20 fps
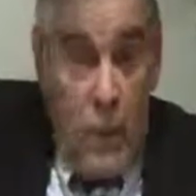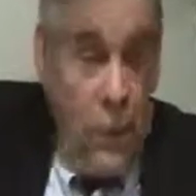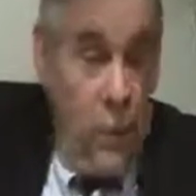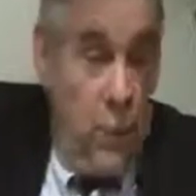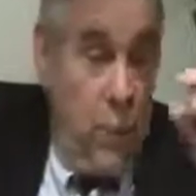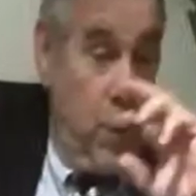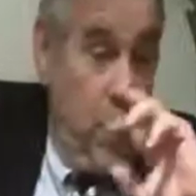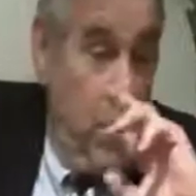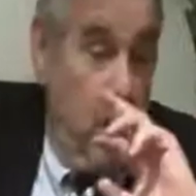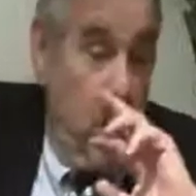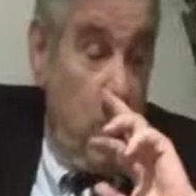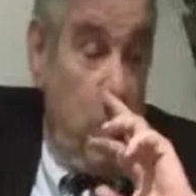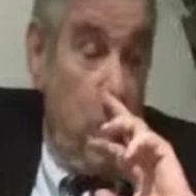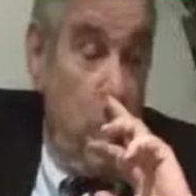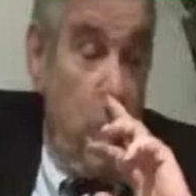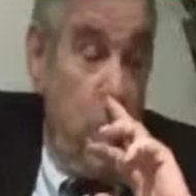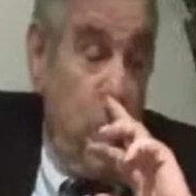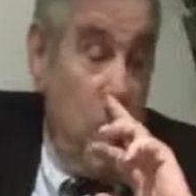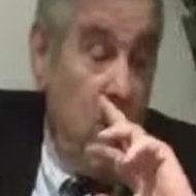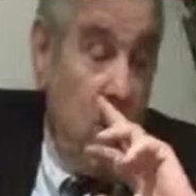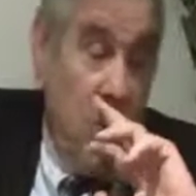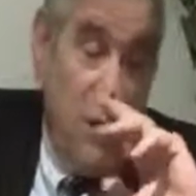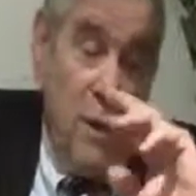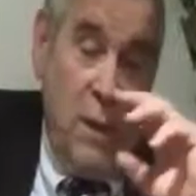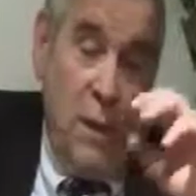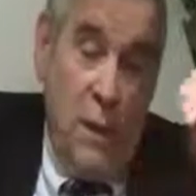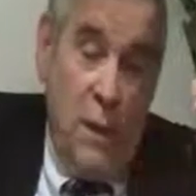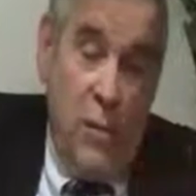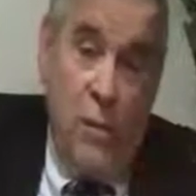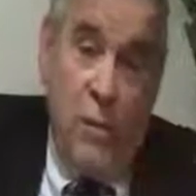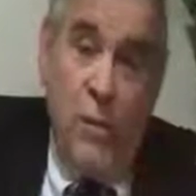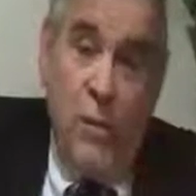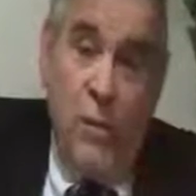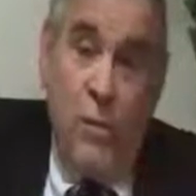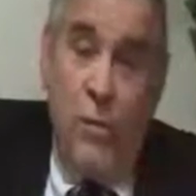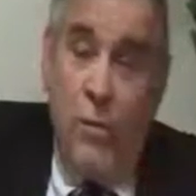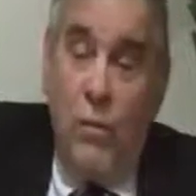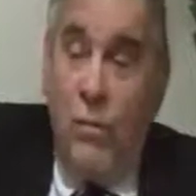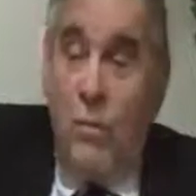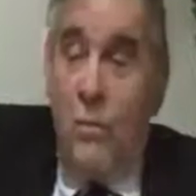The punishment, in
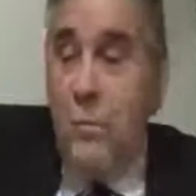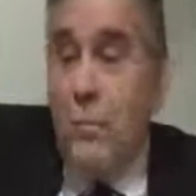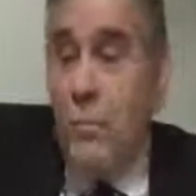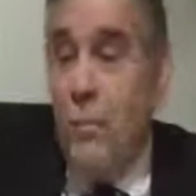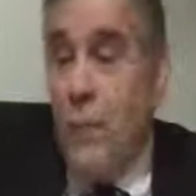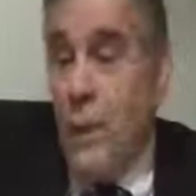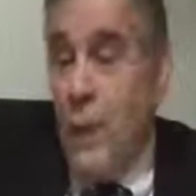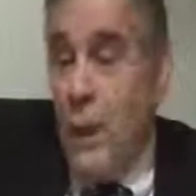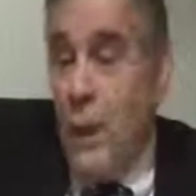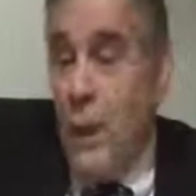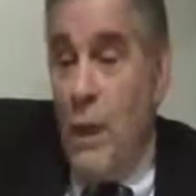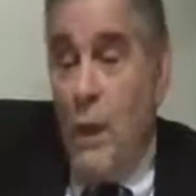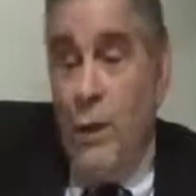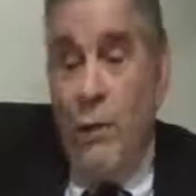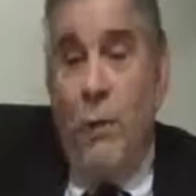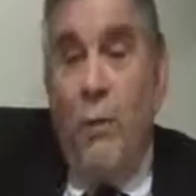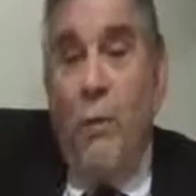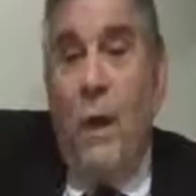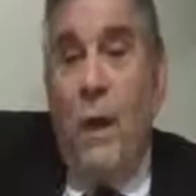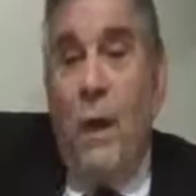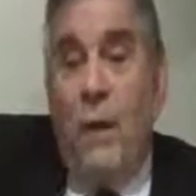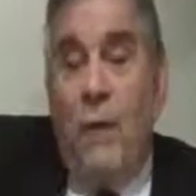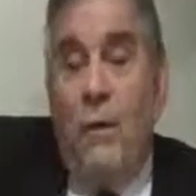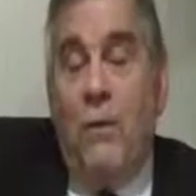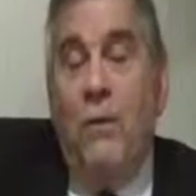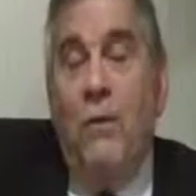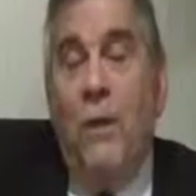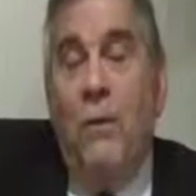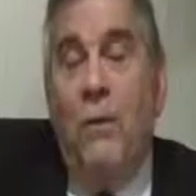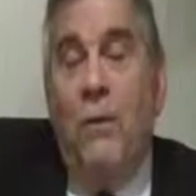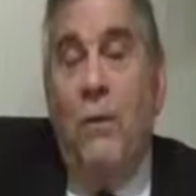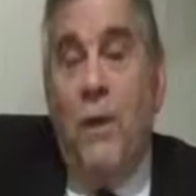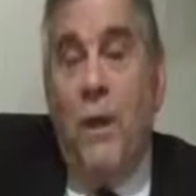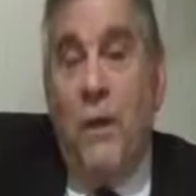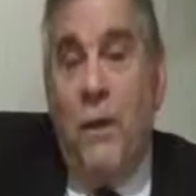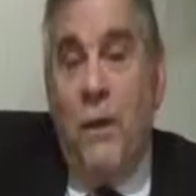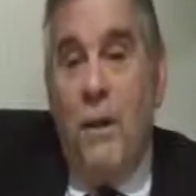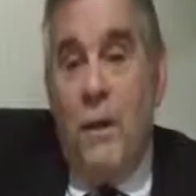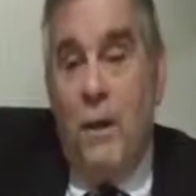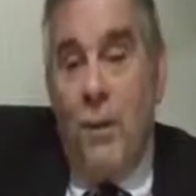essence, if a man has lived
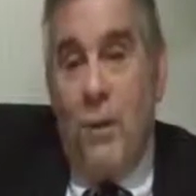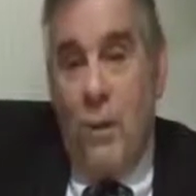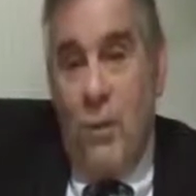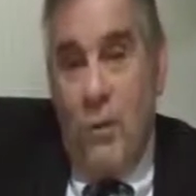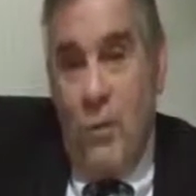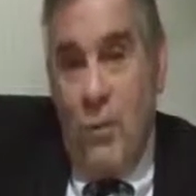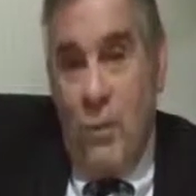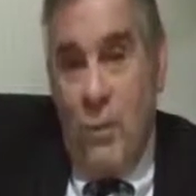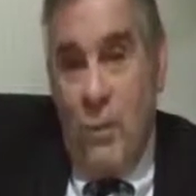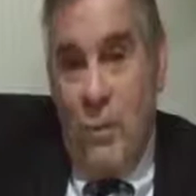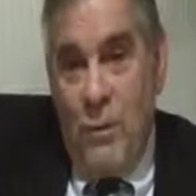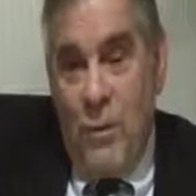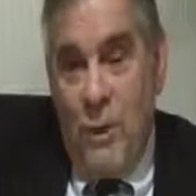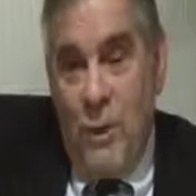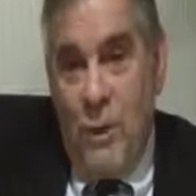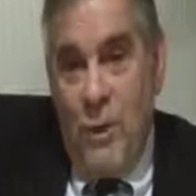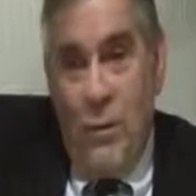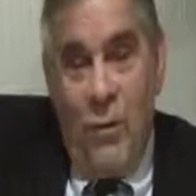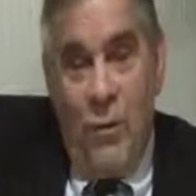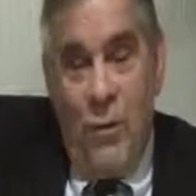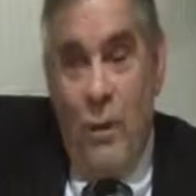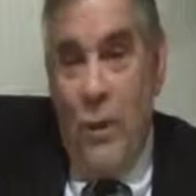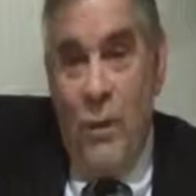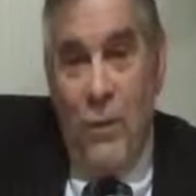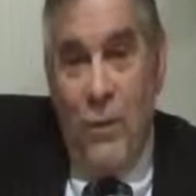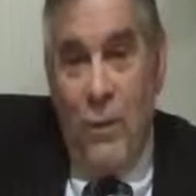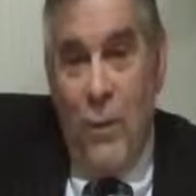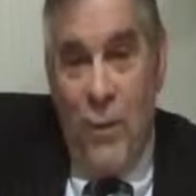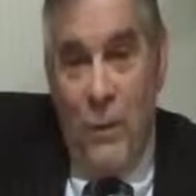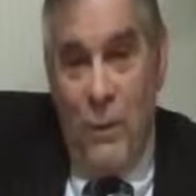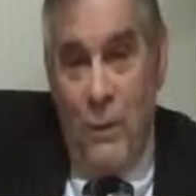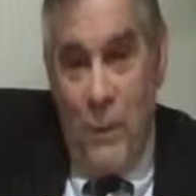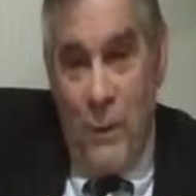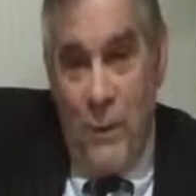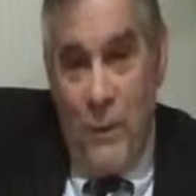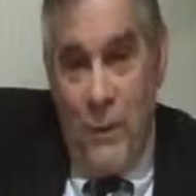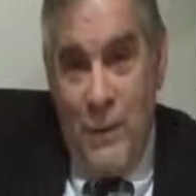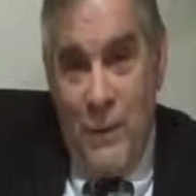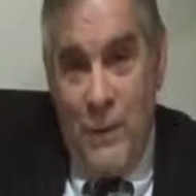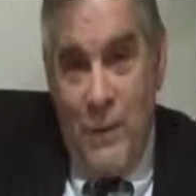90 years and has not
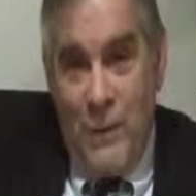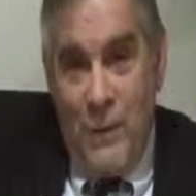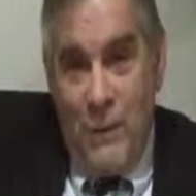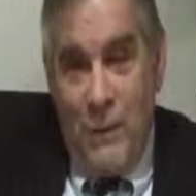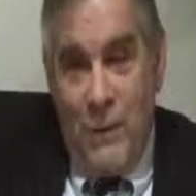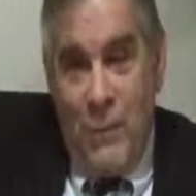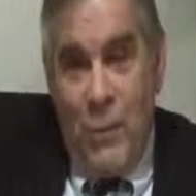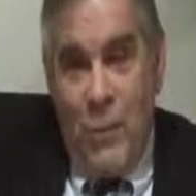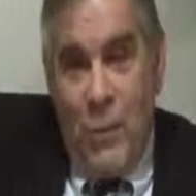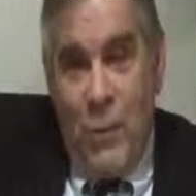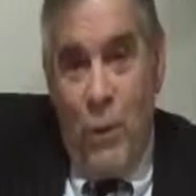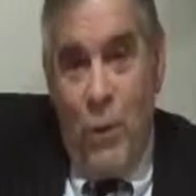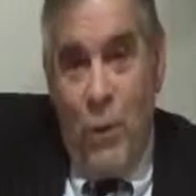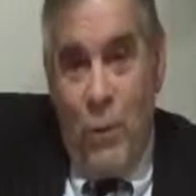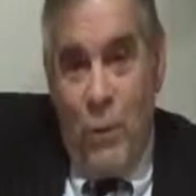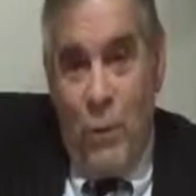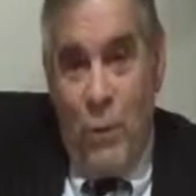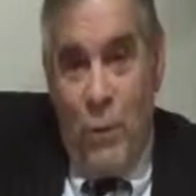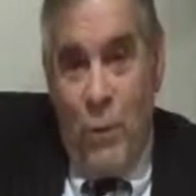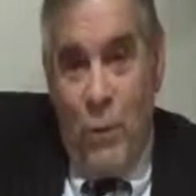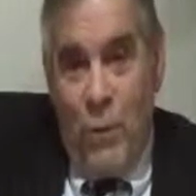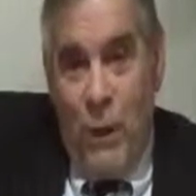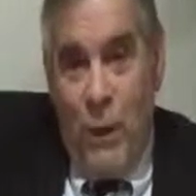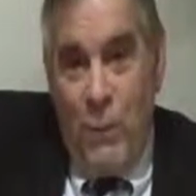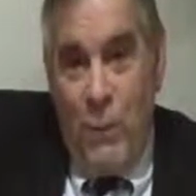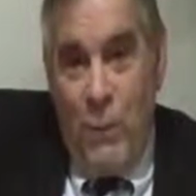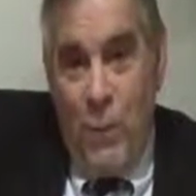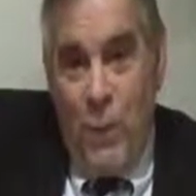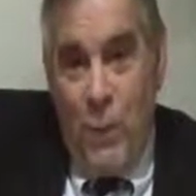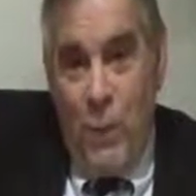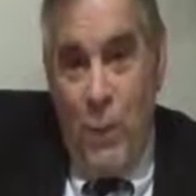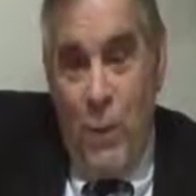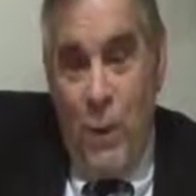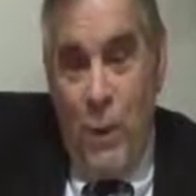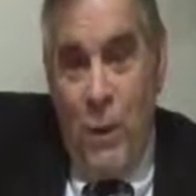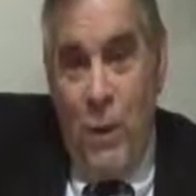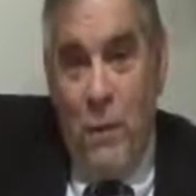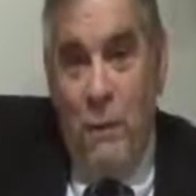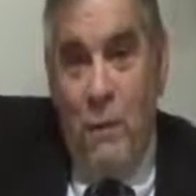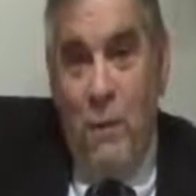suffered because of the crimes he
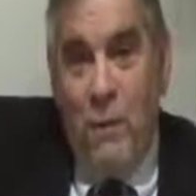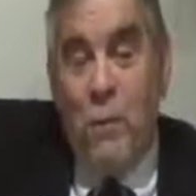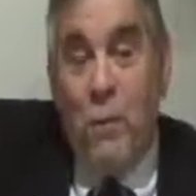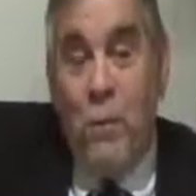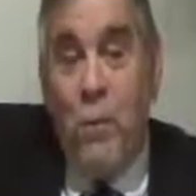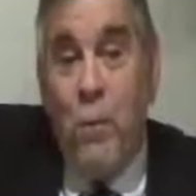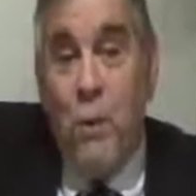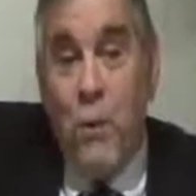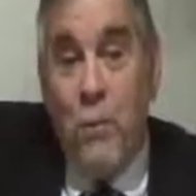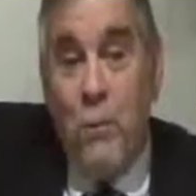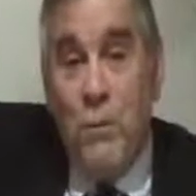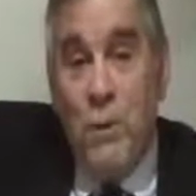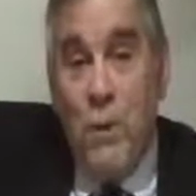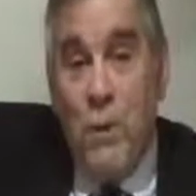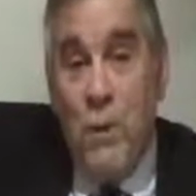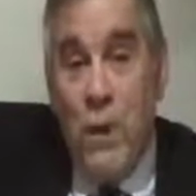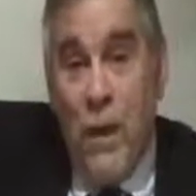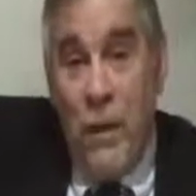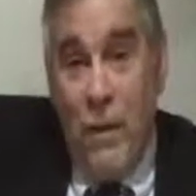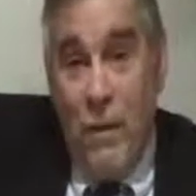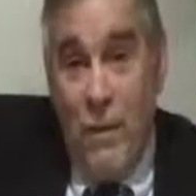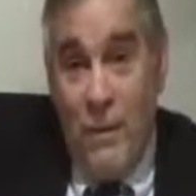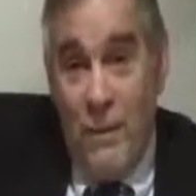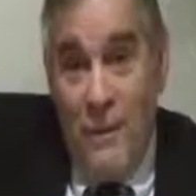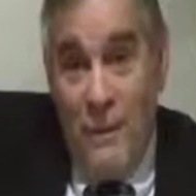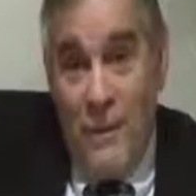committed, even if you put him to death,